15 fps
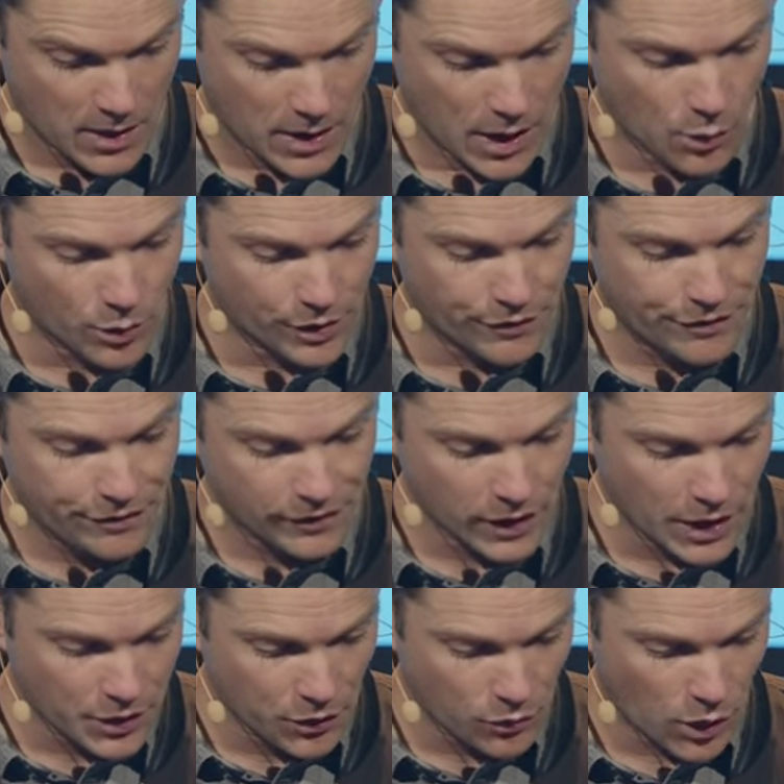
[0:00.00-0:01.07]
And when a
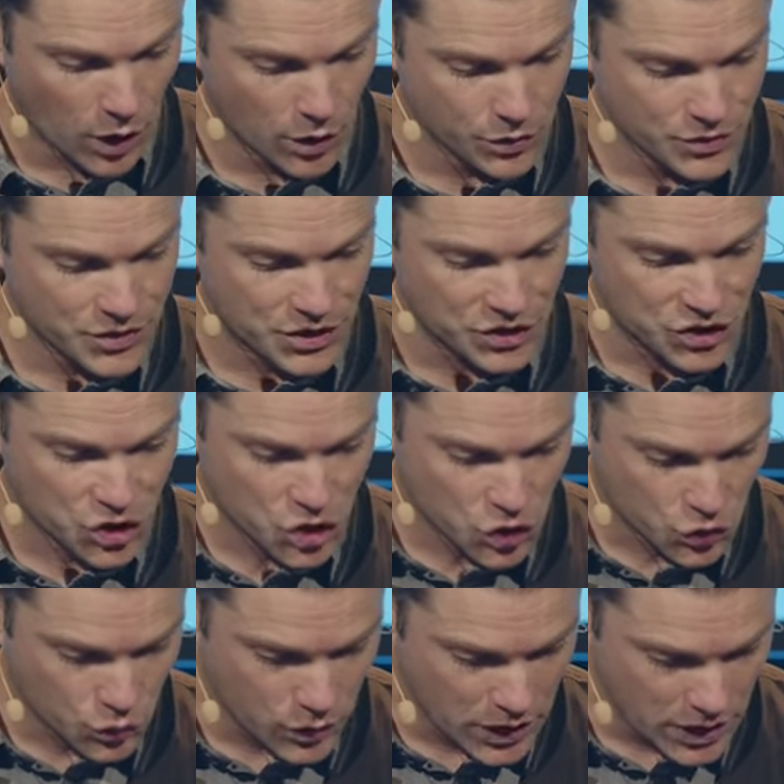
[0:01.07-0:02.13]
flood arose, the
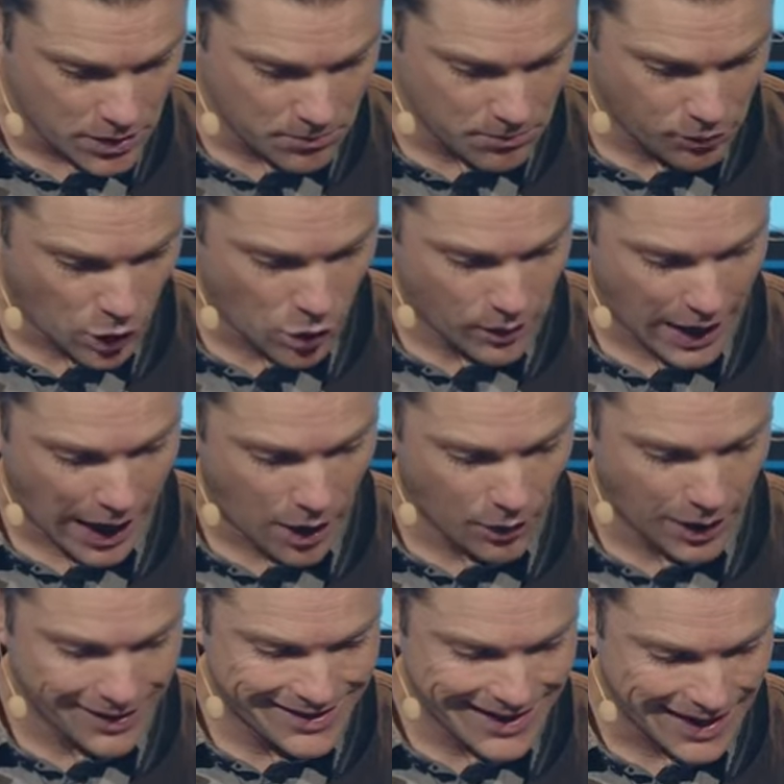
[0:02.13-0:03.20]
stream broke
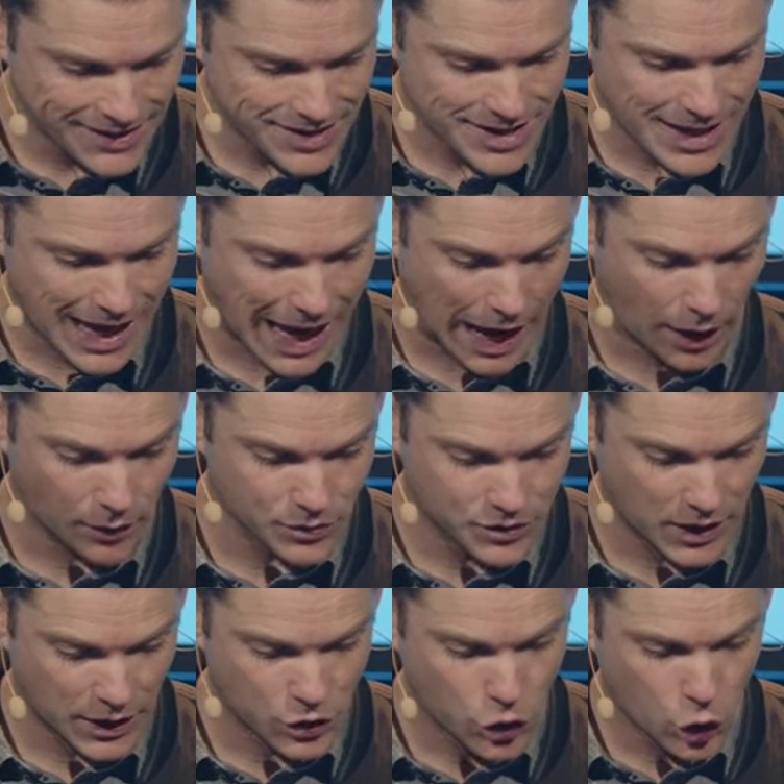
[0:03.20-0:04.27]
out against the house
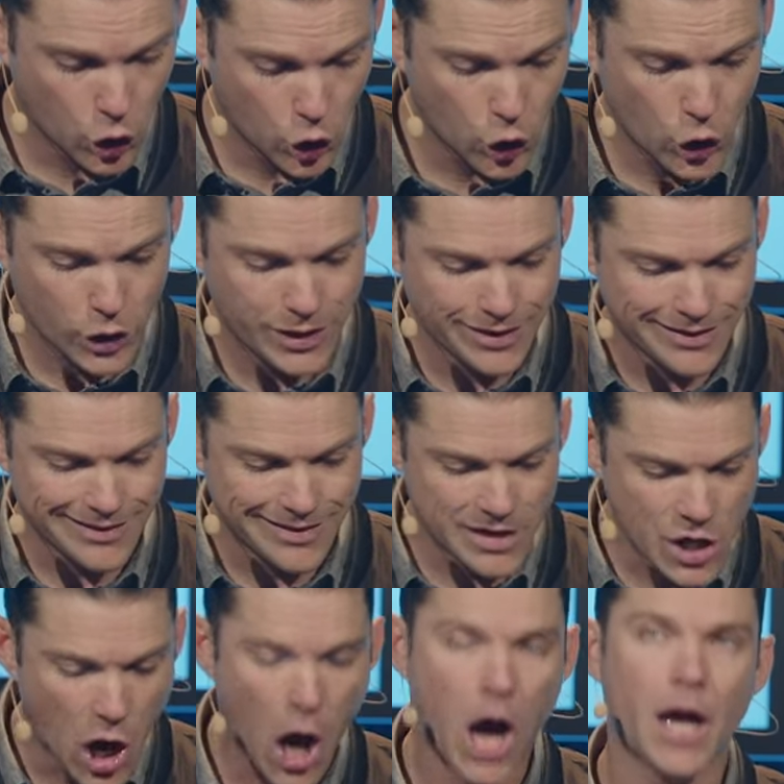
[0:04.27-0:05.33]
and could
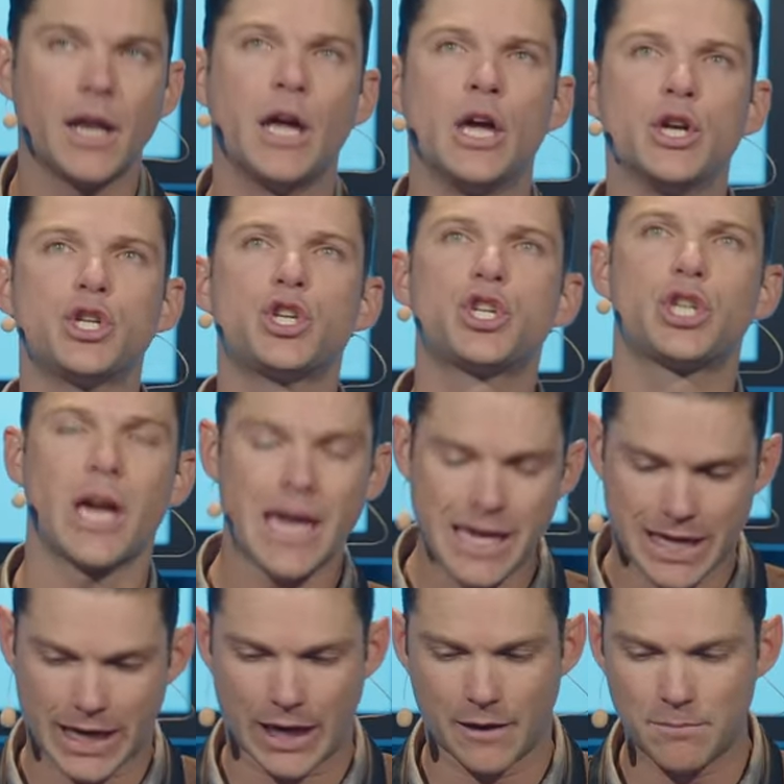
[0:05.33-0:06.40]
not
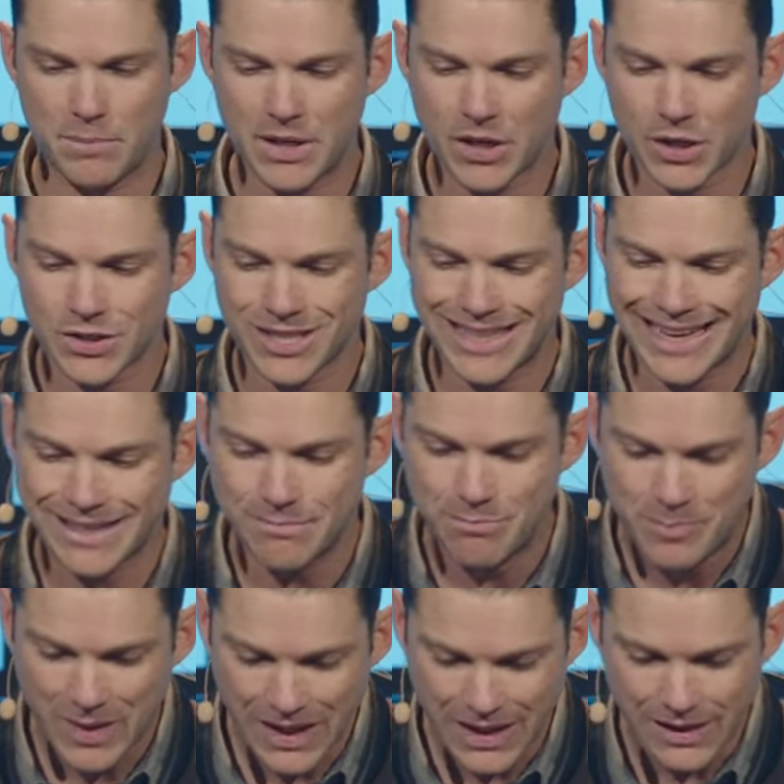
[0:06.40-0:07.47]
shake it because it had
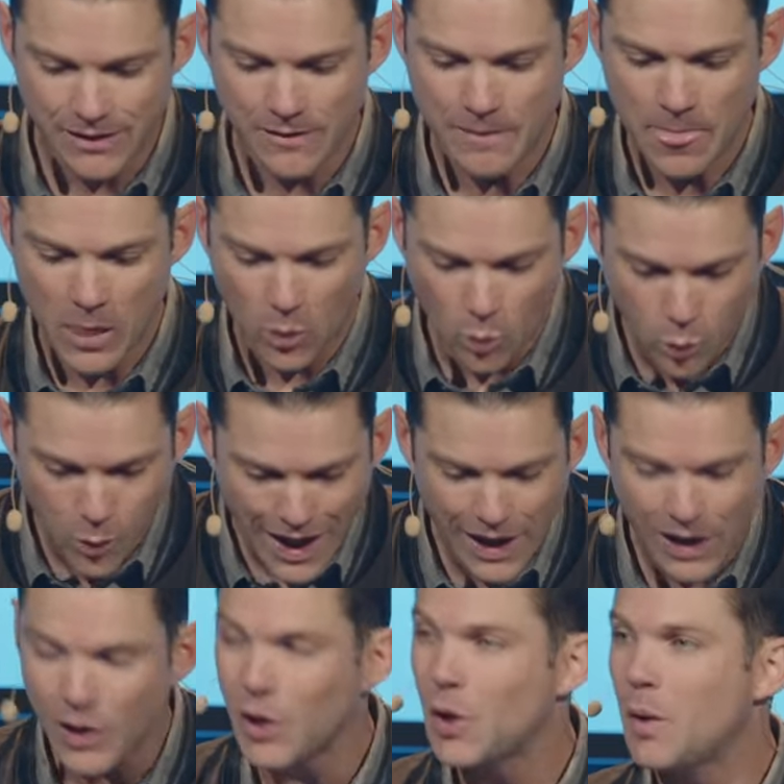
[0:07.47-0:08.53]
been
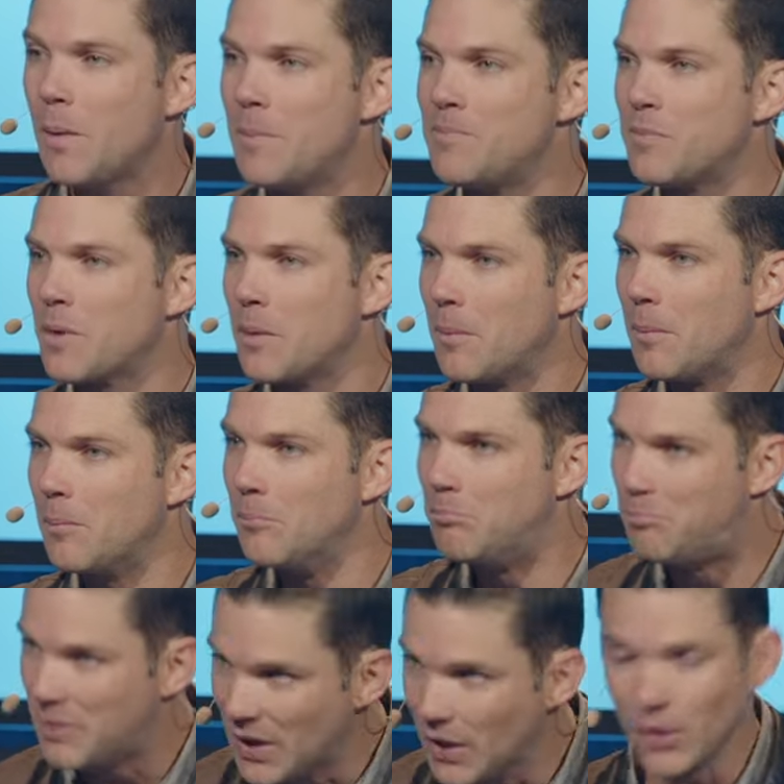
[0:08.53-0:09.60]
well
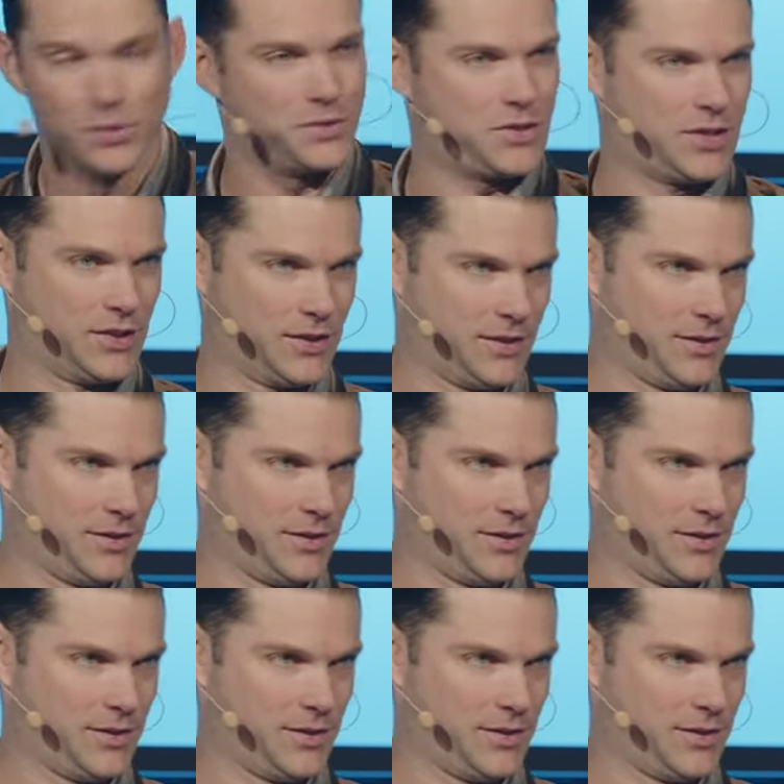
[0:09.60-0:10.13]
built.